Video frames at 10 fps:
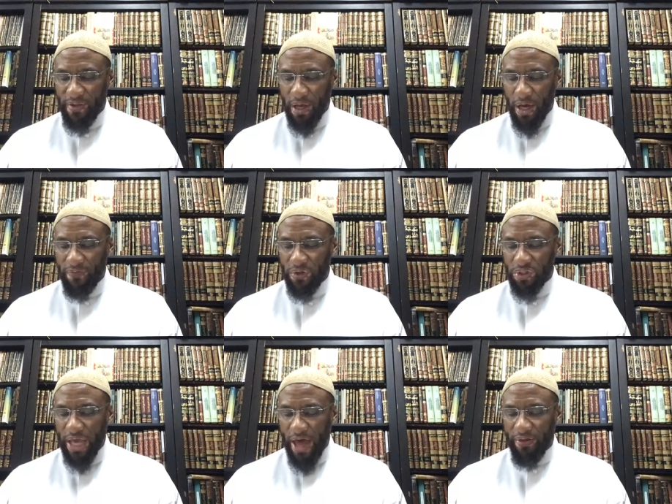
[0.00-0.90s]
of,
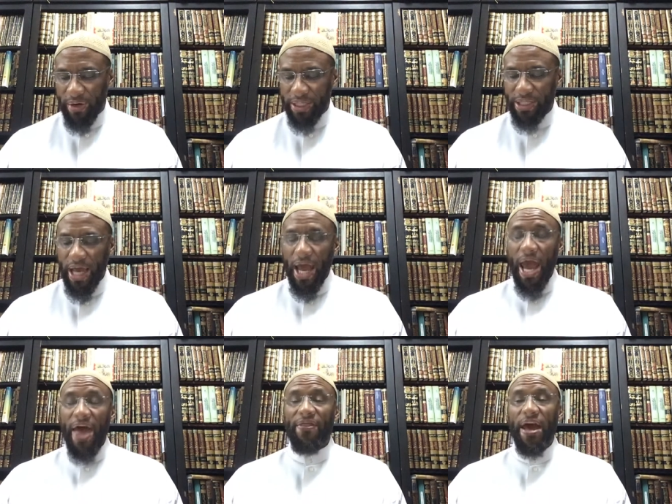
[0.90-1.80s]
of those gatherings
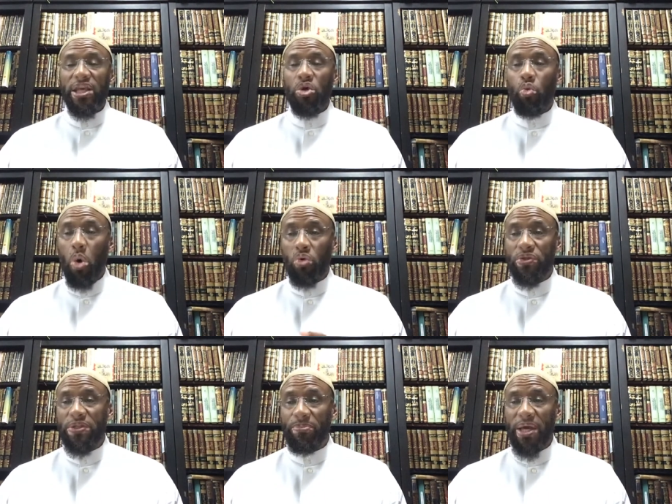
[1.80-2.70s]
and that you
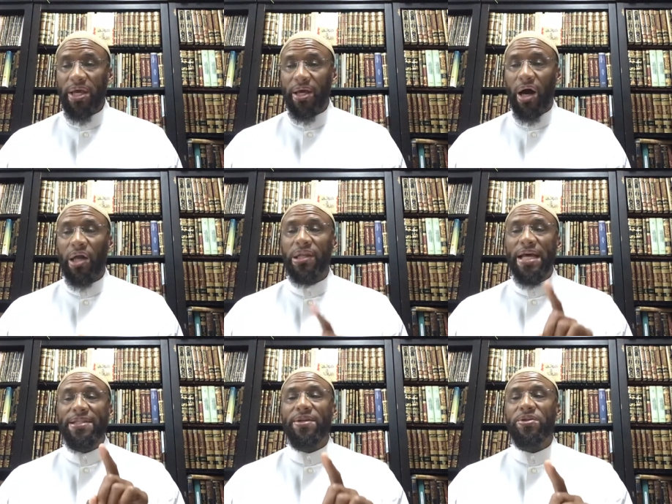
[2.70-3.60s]
won't speak
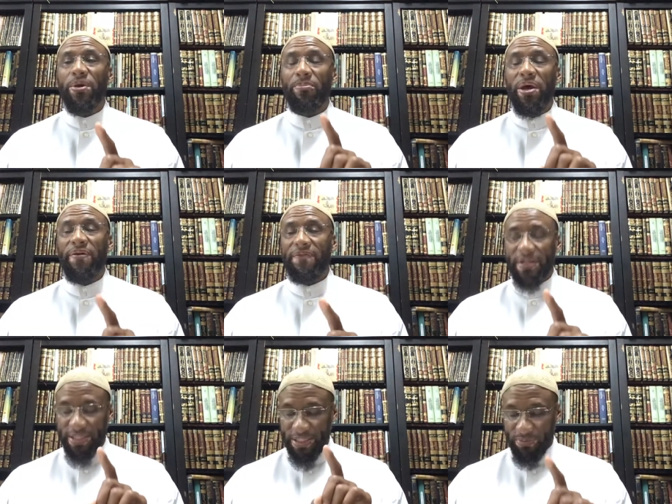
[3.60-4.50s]
unless there's a
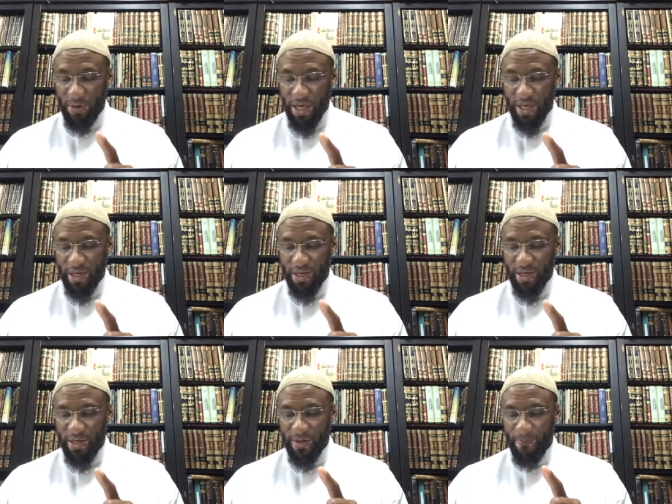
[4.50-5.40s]
benefit to speak.
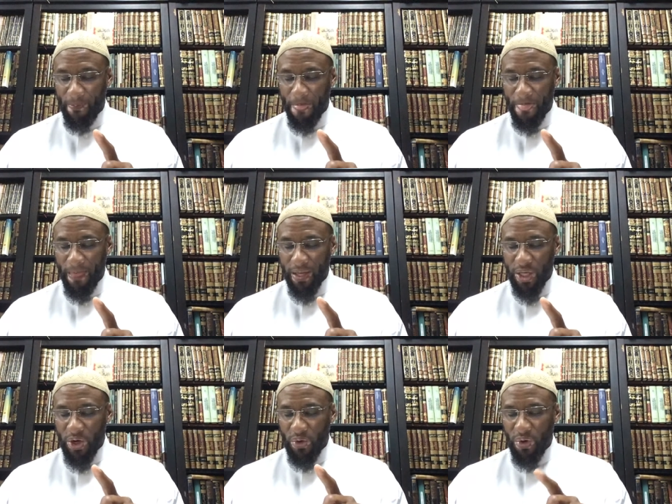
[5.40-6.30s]

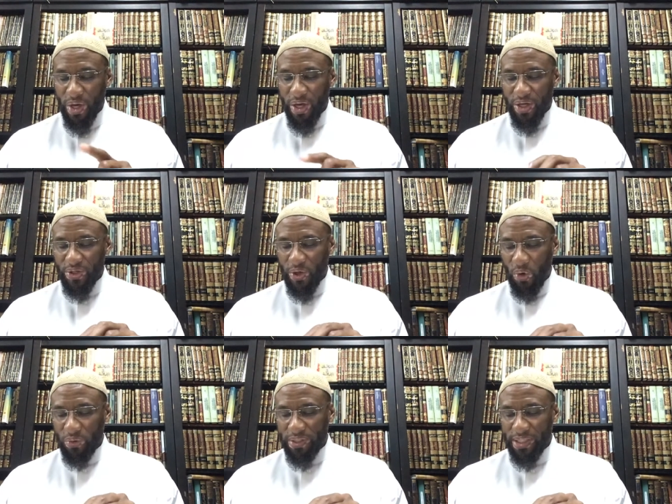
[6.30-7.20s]
You know,
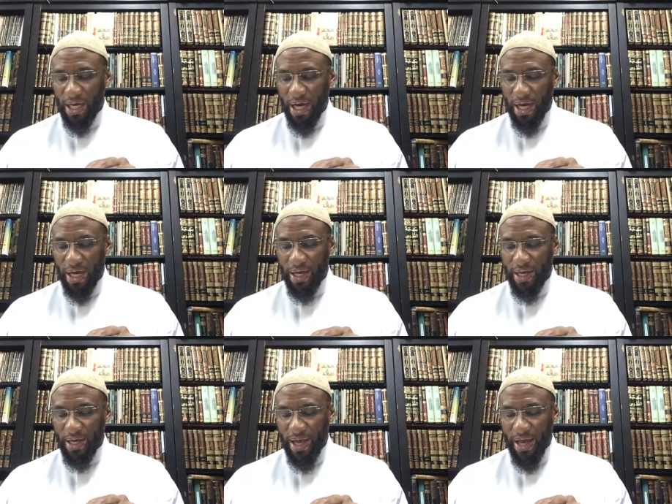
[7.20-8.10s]
don't uh,